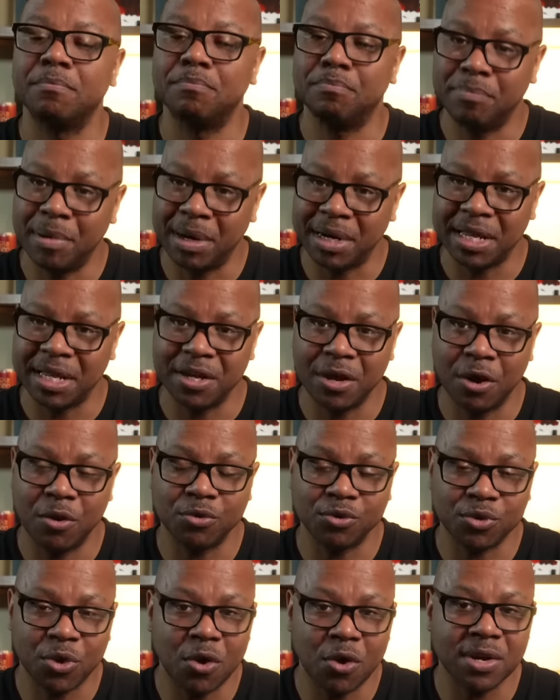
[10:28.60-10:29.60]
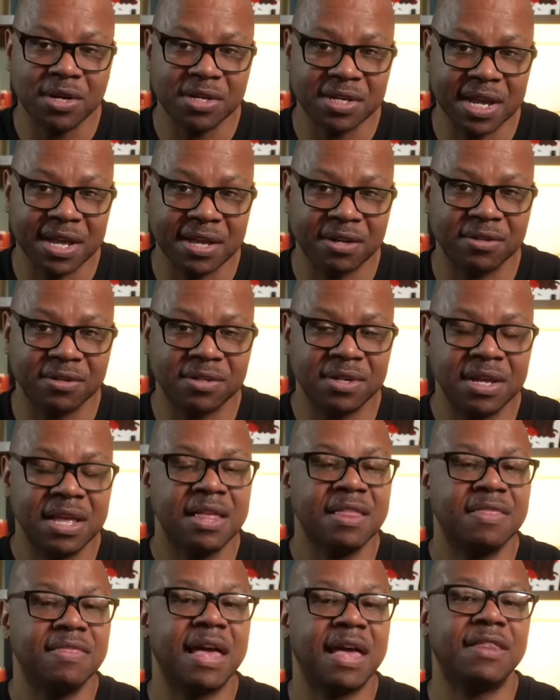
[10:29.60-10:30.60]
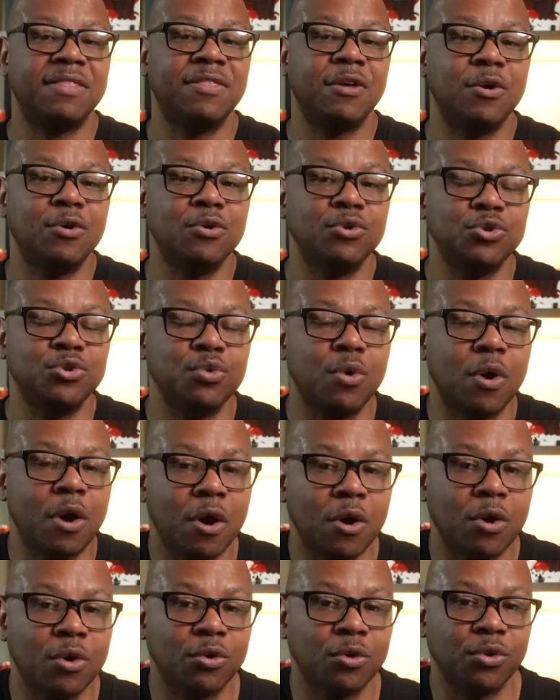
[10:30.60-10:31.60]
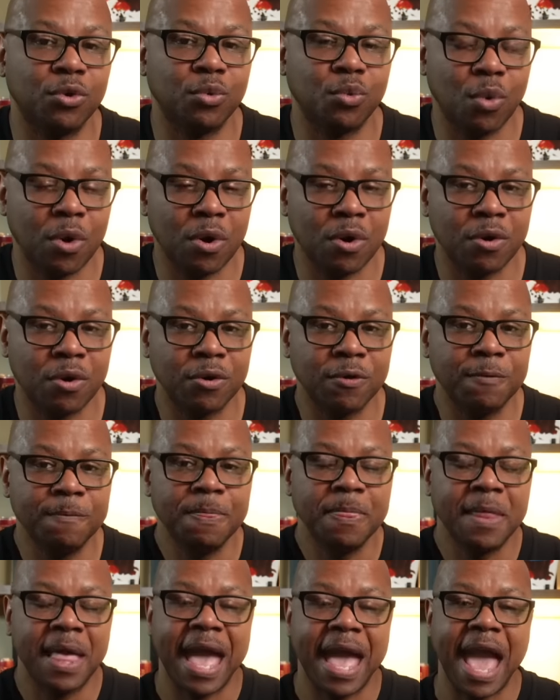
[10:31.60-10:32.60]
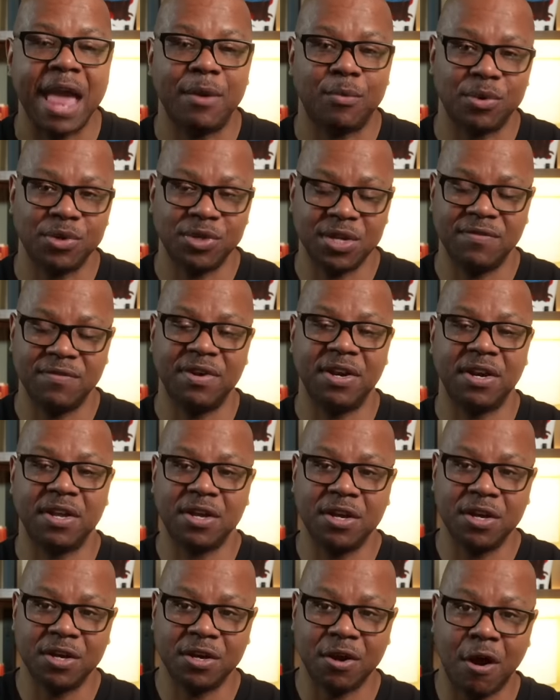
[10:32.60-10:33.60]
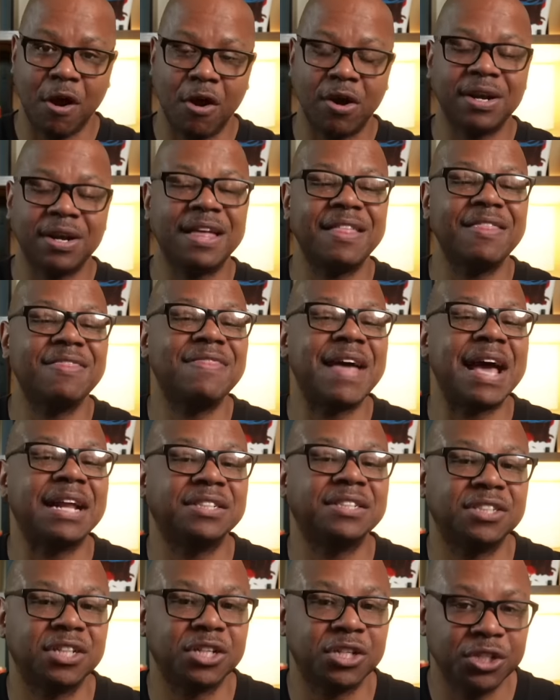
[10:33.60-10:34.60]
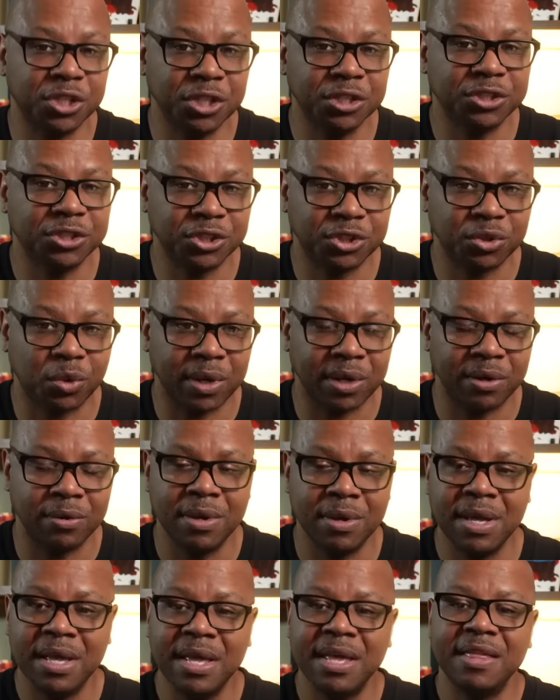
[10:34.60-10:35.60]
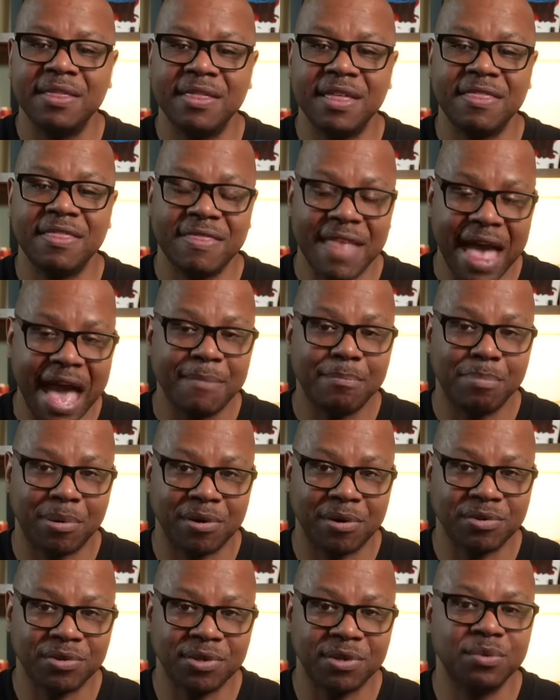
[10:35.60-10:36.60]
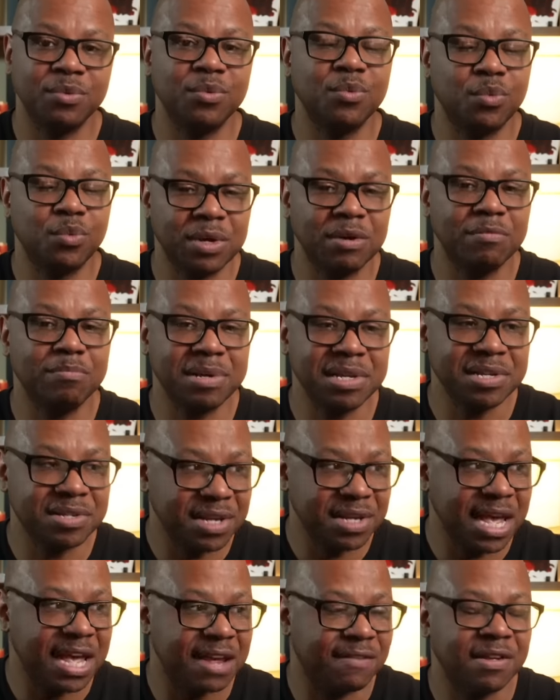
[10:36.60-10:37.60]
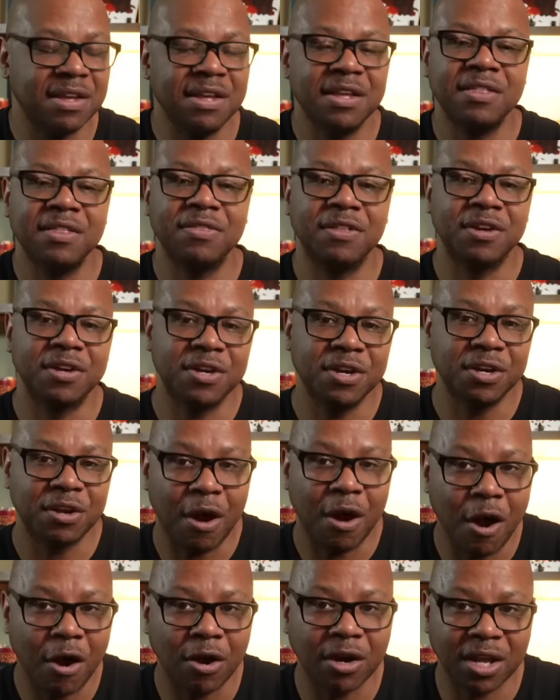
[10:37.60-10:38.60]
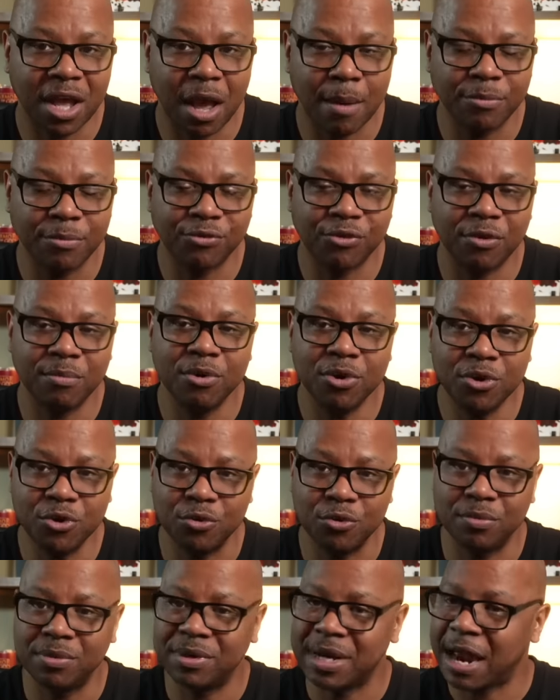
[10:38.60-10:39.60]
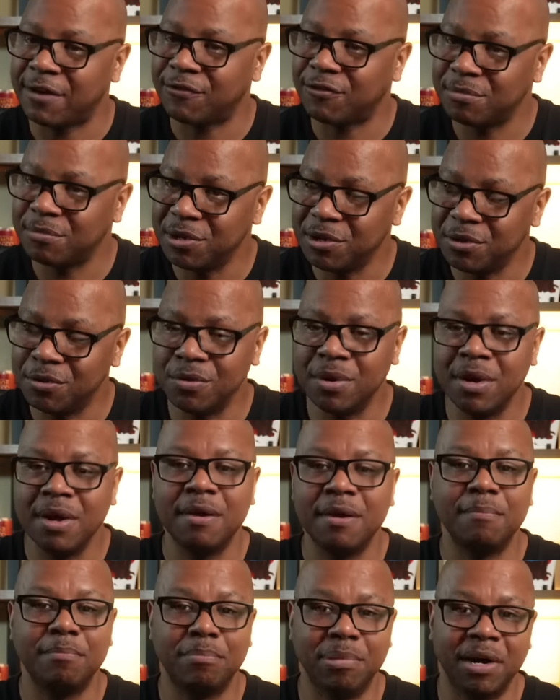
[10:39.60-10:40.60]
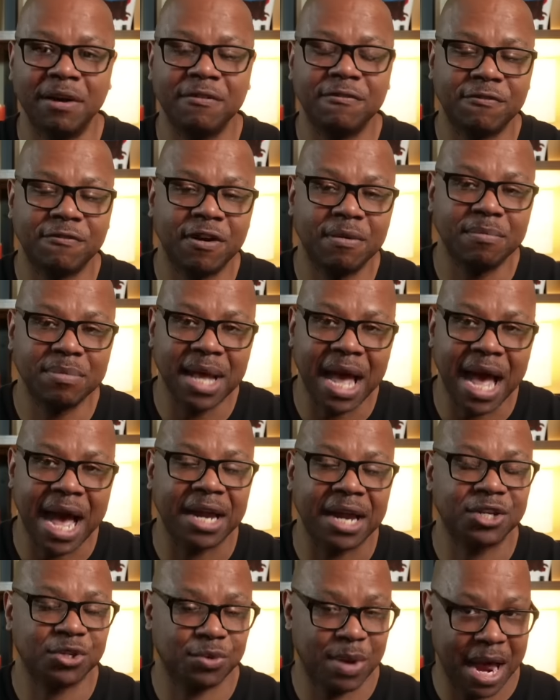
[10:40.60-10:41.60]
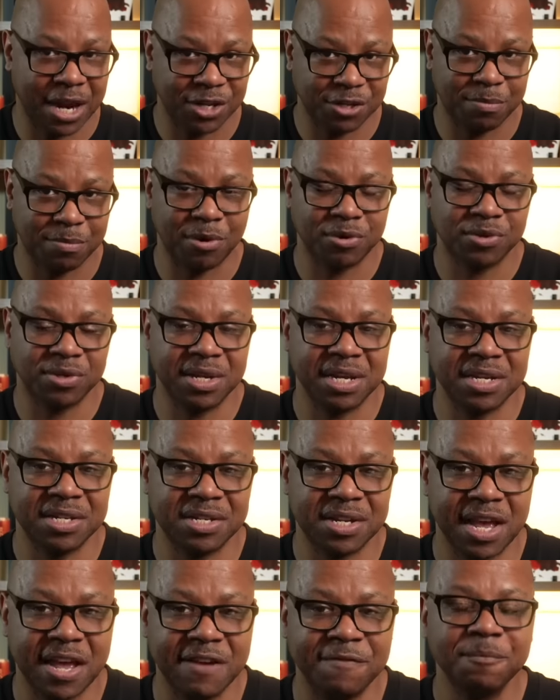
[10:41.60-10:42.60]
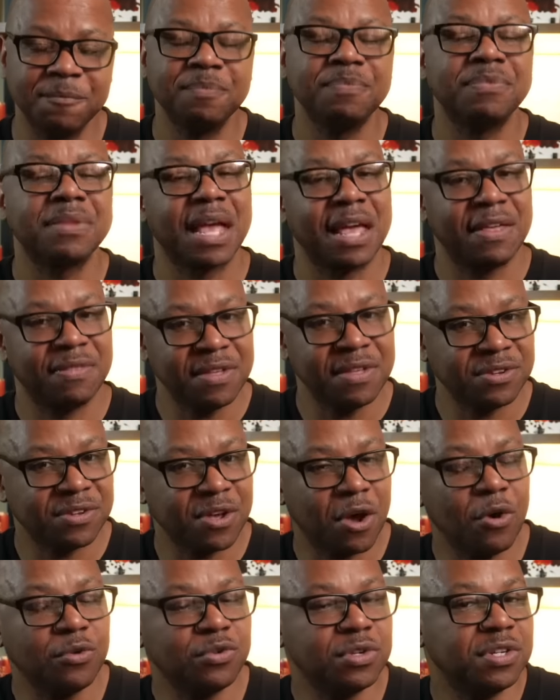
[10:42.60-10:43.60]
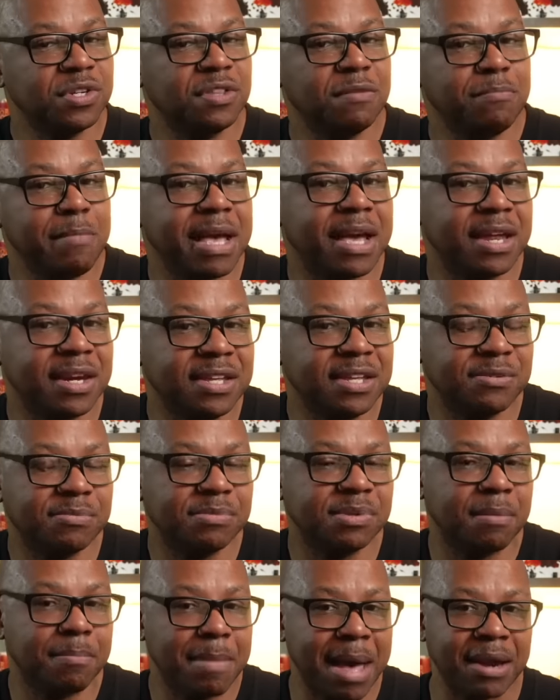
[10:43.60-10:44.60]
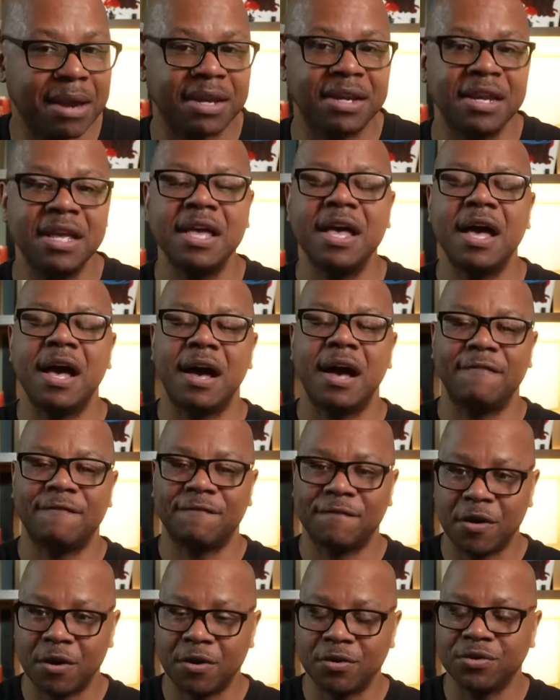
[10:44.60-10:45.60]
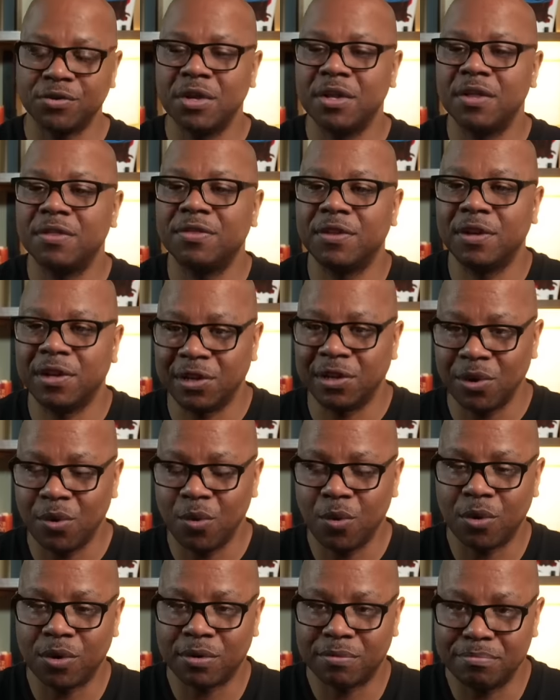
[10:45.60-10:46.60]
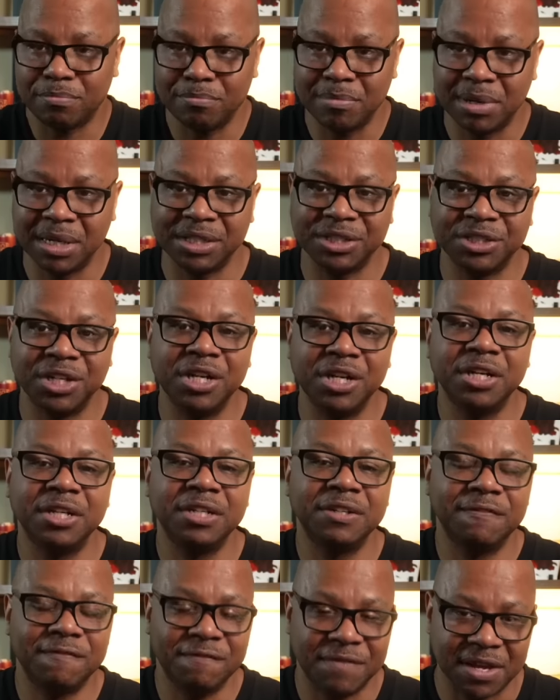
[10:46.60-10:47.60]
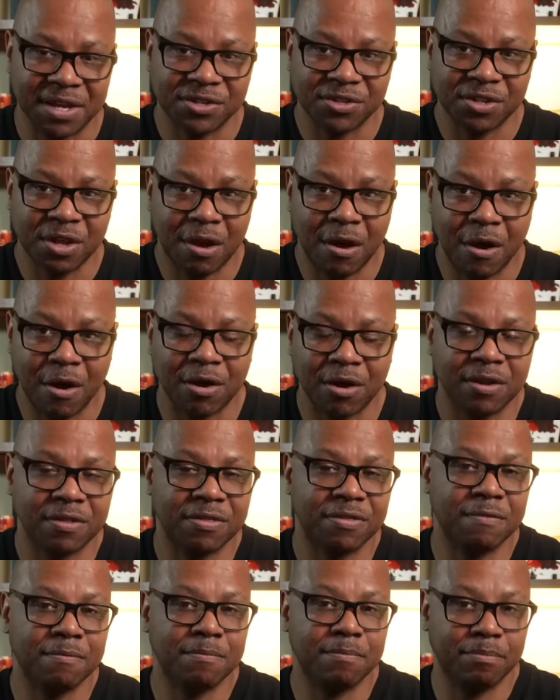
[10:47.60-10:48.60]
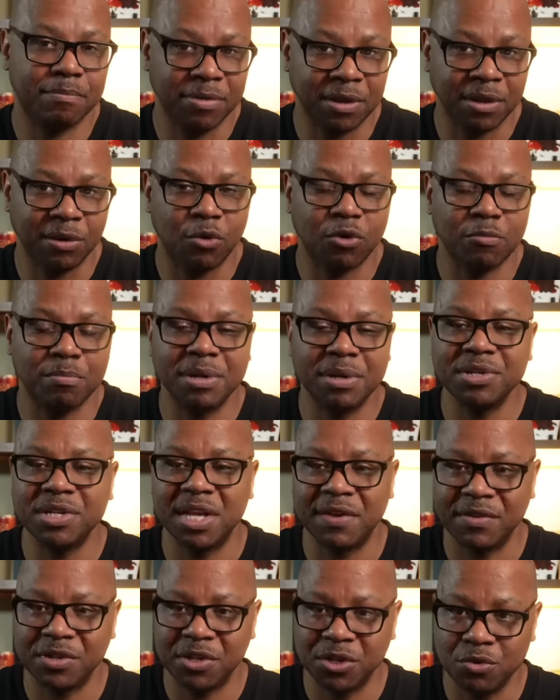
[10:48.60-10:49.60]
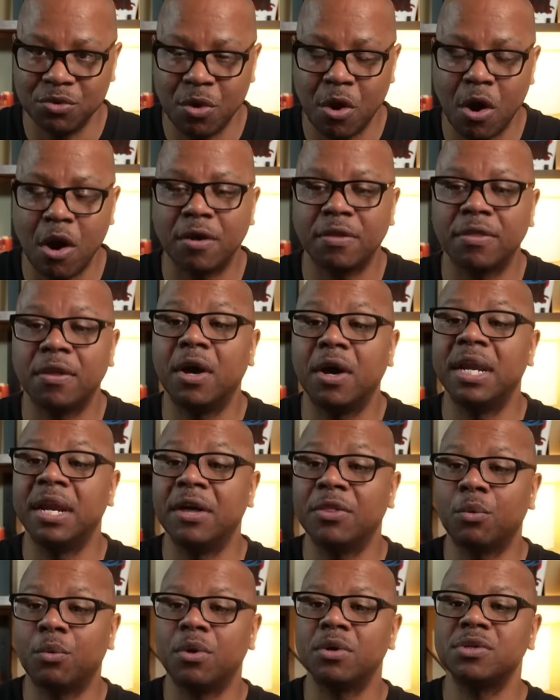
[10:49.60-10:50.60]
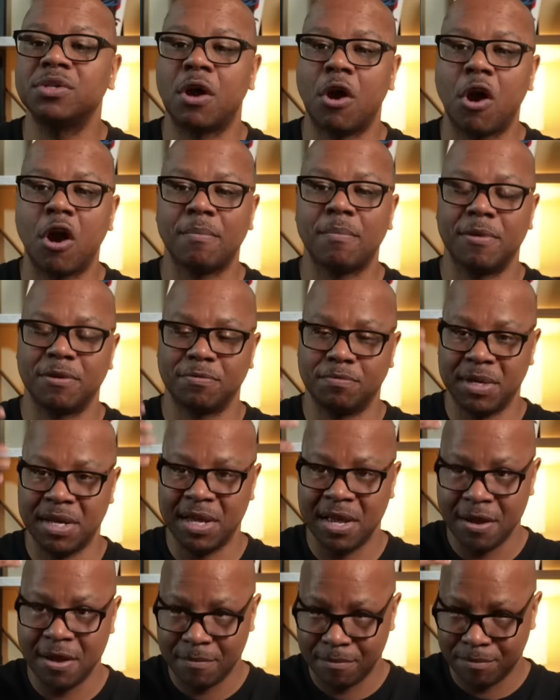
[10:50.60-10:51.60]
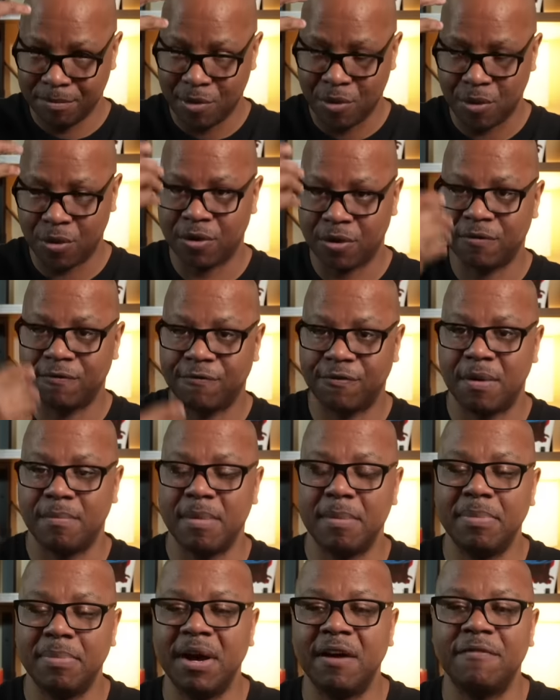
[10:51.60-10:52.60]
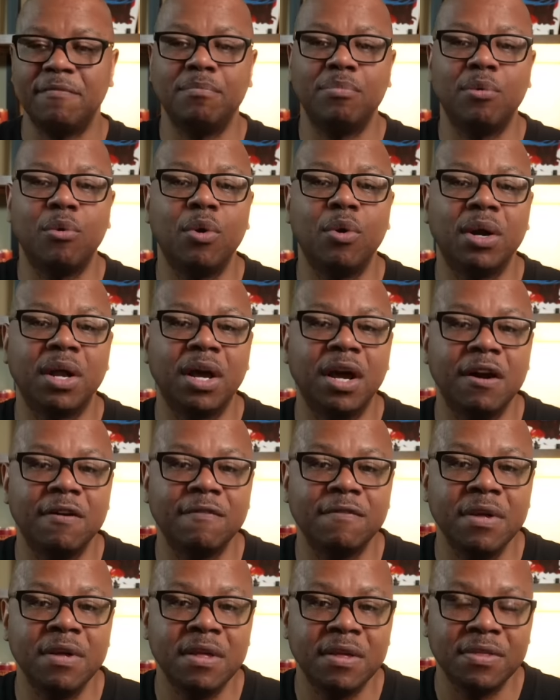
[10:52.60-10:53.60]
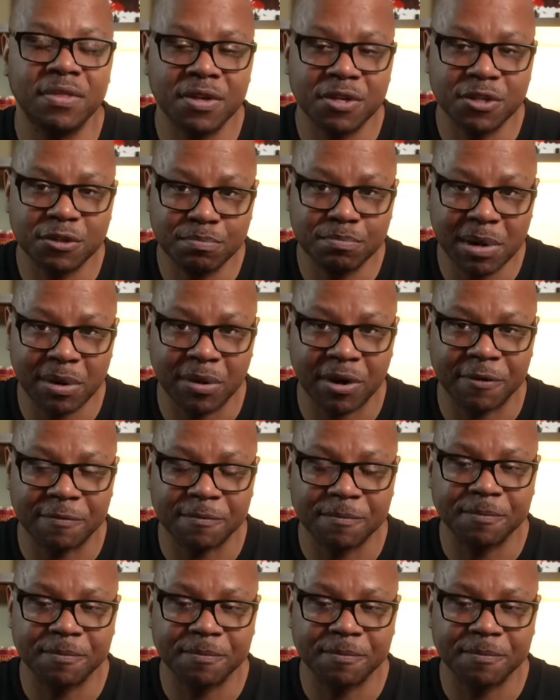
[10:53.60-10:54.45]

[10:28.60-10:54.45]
But he goes on and tells that those who heard the word and received it in a good heart, that's the good soil, then that person will be saved. The good heart comes from who? Not from you, but from God. So, how does a person get saved? And this goes into the mechanisms about it. First, the Lord must fix the heart. The the Lord must give us a new heart. In other words, the heart must be born from above, born of the Spirit.